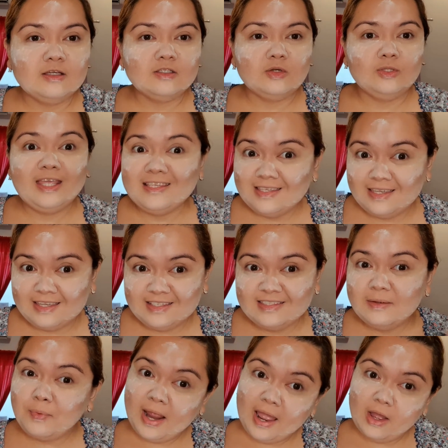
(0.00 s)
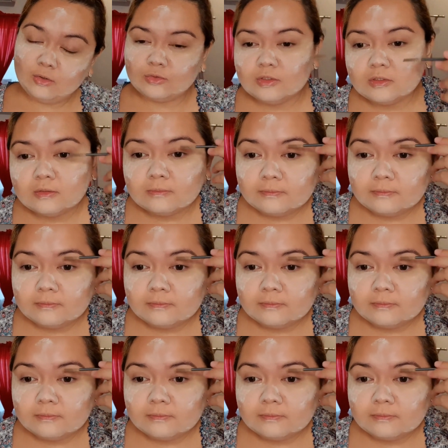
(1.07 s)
So next is the brows.